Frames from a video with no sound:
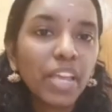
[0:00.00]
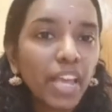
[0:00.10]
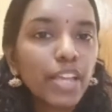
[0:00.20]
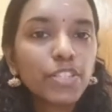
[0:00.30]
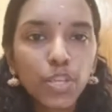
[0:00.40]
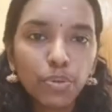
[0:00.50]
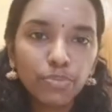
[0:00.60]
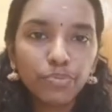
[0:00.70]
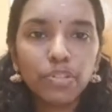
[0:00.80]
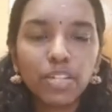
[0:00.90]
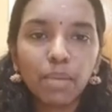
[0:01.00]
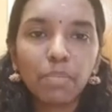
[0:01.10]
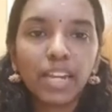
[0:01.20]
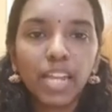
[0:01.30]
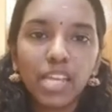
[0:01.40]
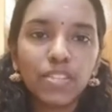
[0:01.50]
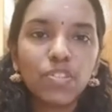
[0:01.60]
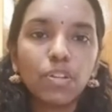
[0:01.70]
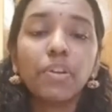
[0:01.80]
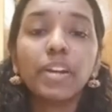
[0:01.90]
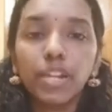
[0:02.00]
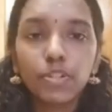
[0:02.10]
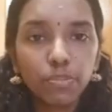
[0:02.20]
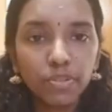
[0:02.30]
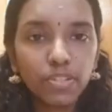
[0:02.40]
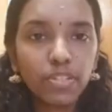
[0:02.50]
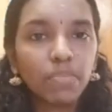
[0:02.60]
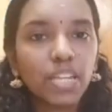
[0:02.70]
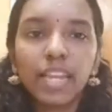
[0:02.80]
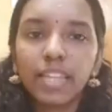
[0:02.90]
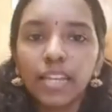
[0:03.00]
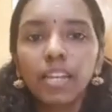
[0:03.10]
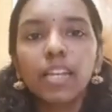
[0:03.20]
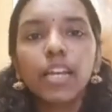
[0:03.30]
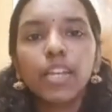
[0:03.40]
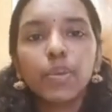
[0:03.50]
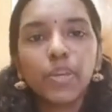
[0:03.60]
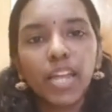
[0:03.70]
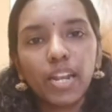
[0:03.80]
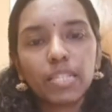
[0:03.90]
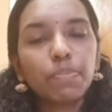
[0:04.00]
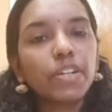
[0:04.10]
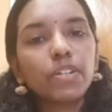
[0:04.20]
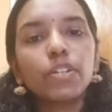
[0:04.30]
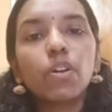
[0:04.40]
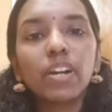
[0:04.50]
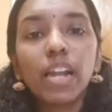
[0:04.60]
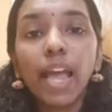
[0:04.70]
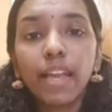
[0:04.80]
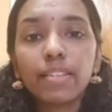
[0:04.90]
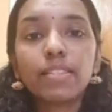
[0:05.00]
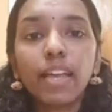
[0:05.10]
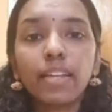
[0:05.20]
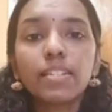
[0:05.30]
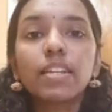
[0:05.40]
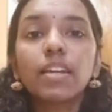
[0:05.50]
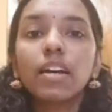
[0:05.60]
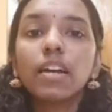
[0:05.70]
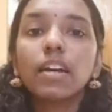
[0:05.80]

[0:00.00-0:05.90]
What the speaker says: may I ask your full name and age or date of birth, something like that you can ask, but don't ask that